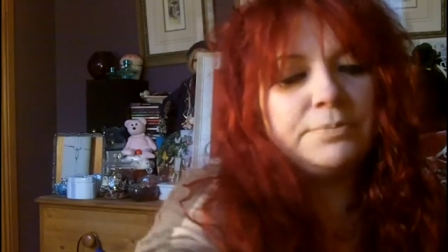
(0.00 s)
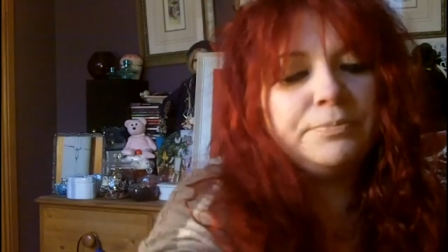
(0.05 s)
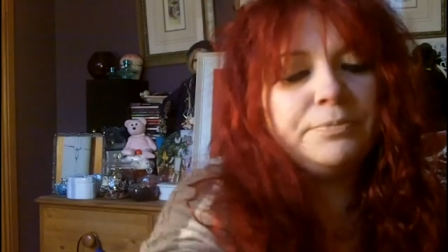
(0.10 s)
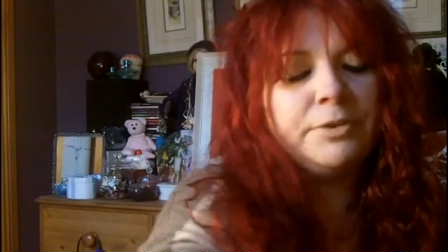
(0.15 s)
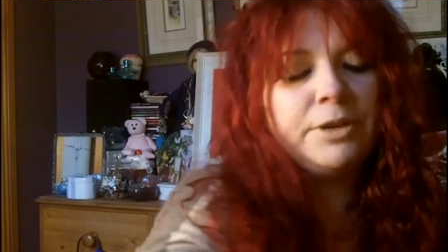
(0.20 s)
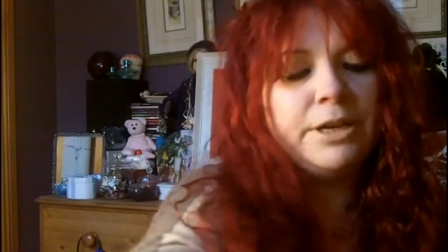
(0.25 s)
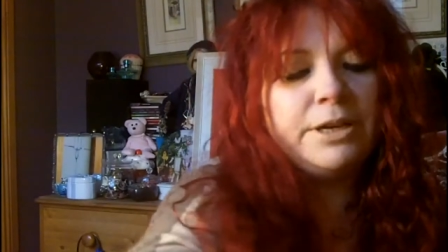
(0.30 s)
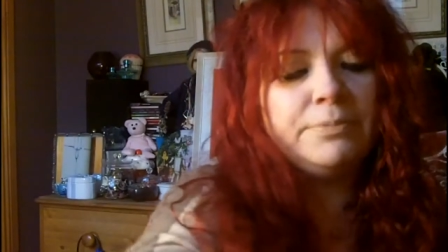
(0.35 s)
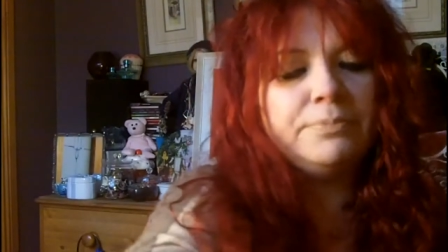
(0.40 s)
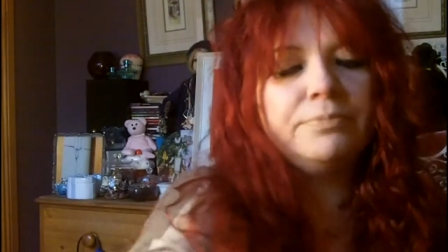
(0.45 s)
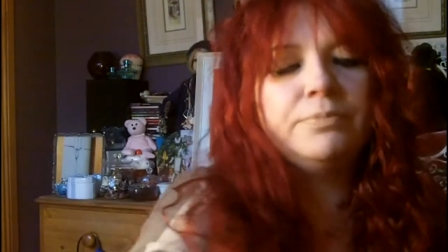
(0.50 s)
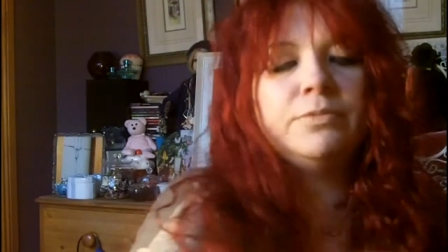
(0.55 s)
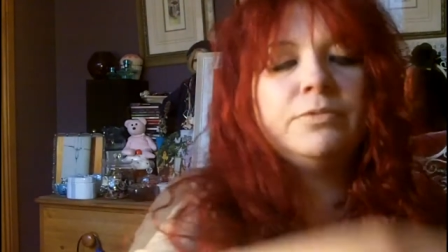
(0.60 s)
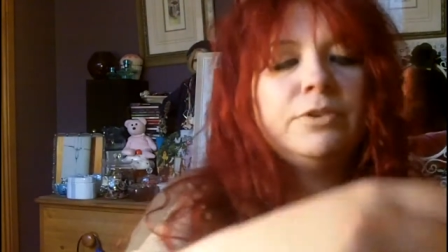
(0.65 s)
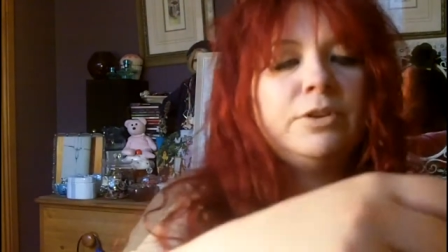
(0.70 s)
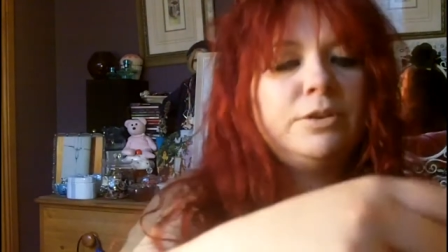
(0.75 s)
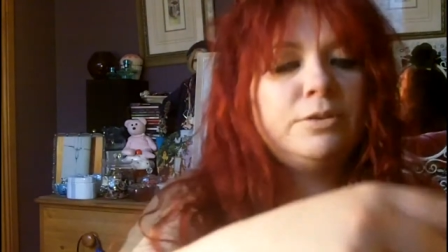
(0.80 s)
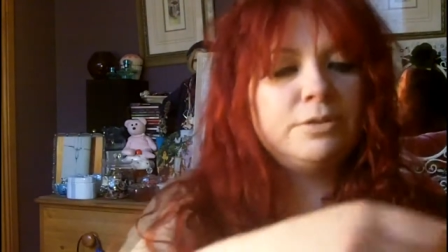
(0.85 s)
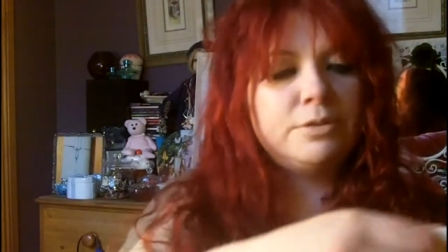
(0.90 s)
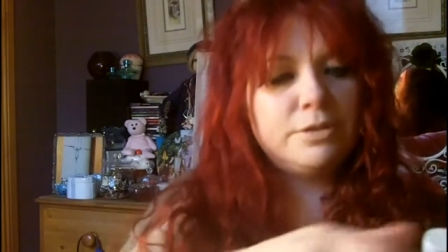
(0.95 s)
right,
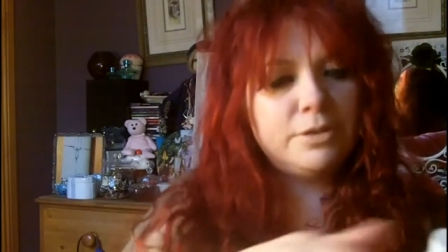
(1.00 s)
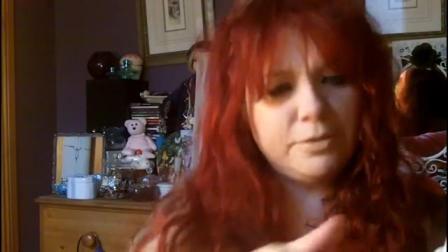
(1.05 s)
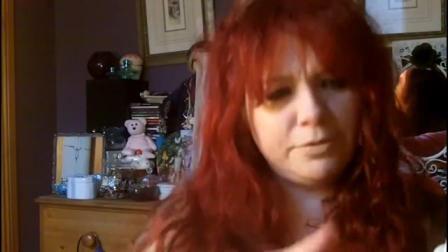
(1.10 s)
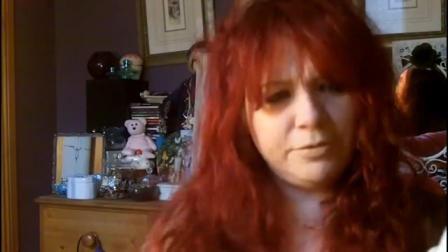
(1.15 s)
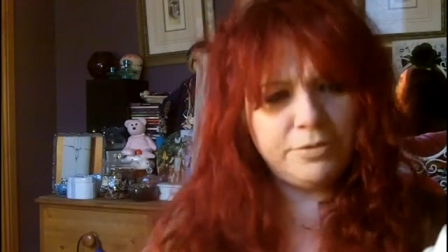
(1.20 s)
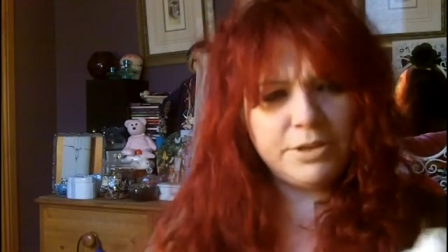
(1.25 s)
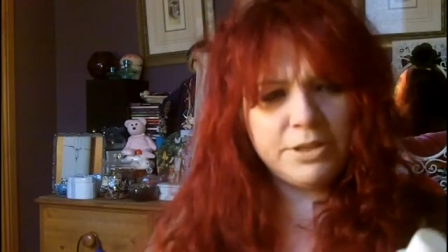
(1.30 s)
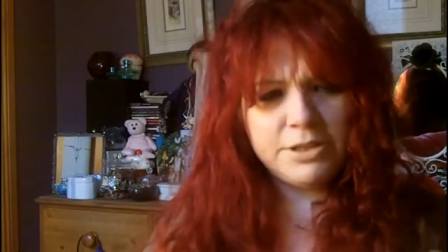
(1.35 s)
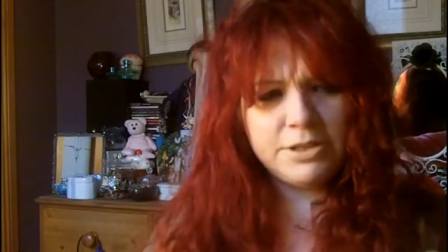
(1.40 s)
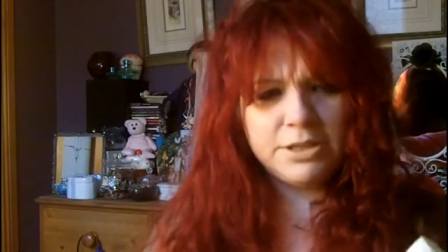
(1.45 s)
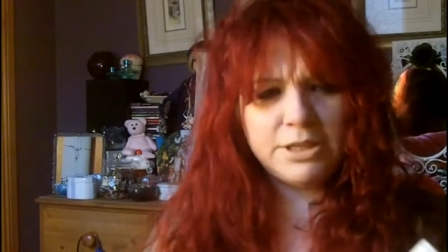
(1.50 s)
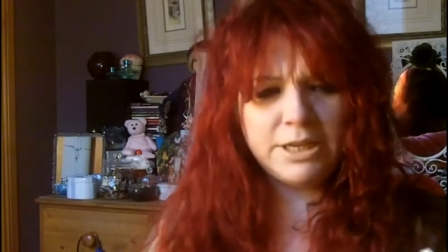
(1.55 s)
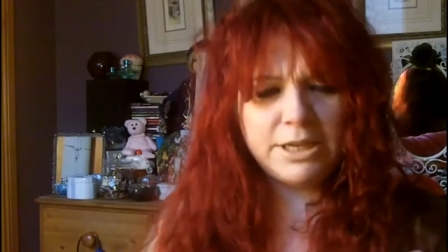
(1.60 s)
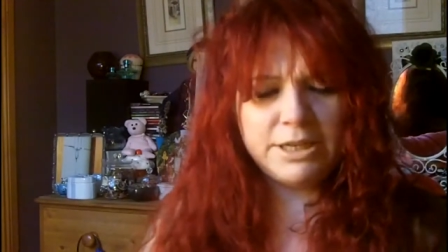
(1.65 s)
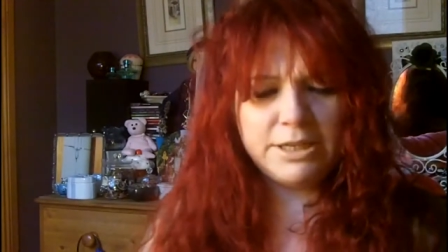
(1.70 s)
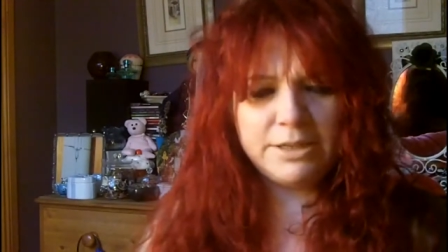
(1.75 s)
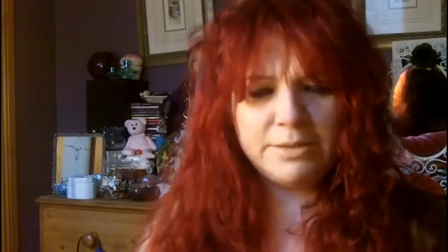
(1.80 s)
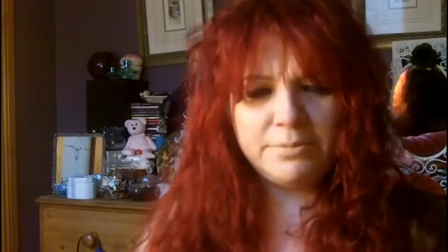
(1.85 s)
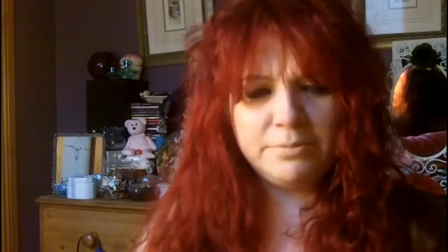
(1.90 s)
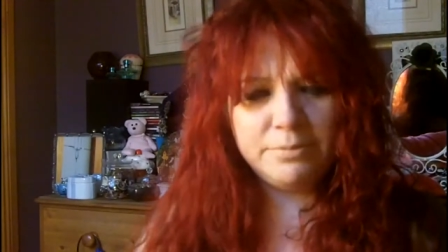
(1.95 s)
well, the first
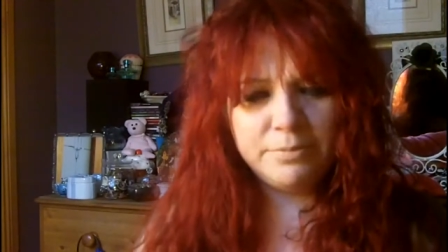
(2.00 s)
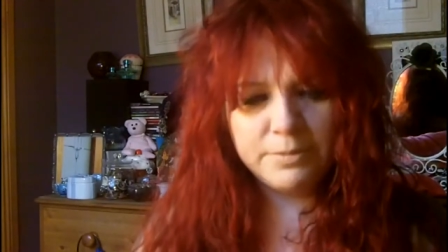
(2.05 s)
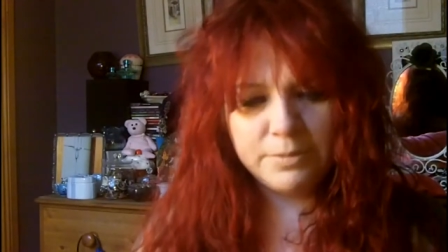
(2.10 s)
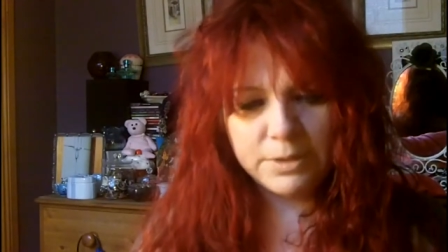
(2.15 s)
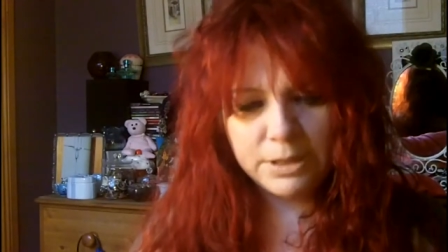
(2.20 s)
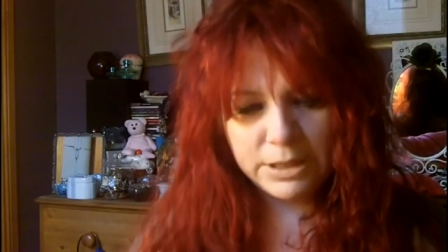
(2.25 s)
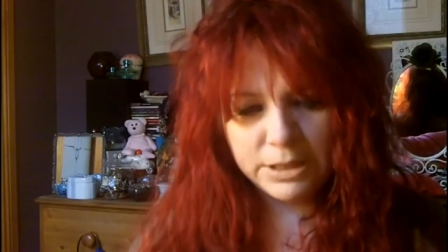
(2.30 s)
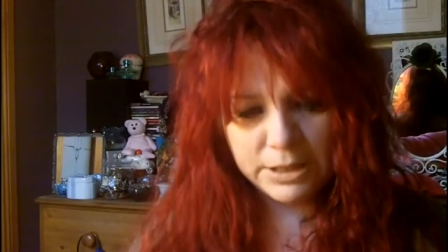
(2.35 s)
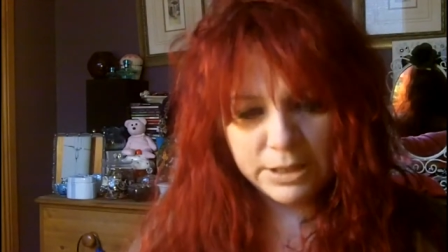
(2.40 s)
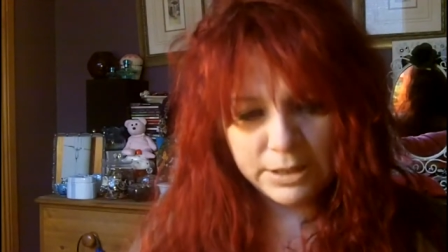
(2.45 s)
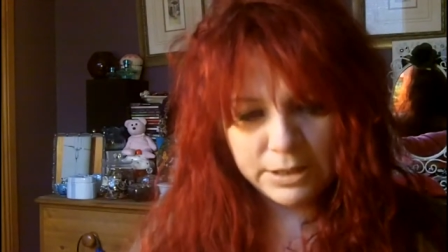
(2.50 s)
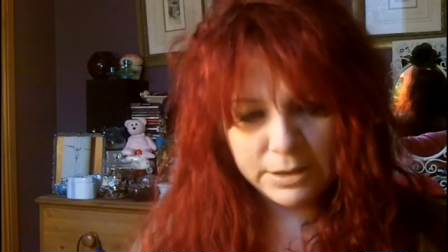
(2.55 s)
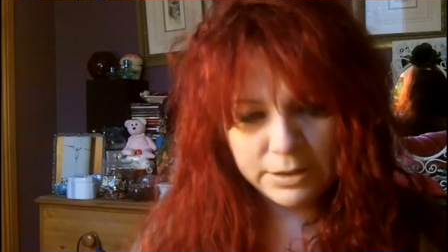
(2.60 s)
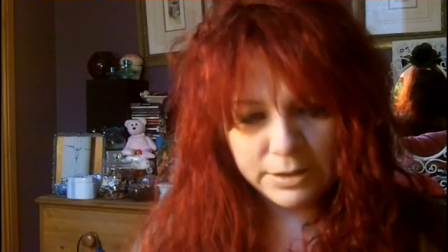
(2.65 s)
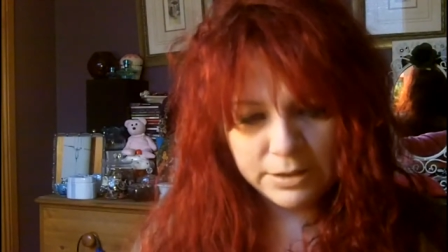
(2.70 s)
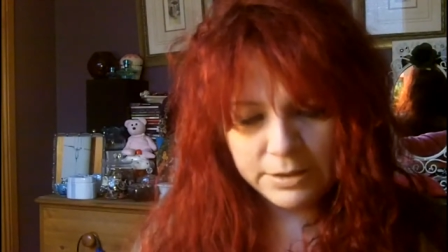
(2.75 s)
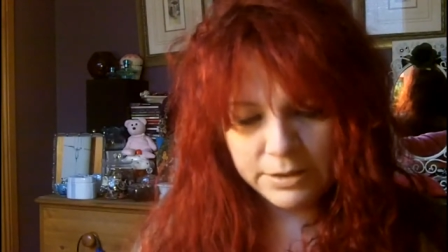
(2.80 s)
item here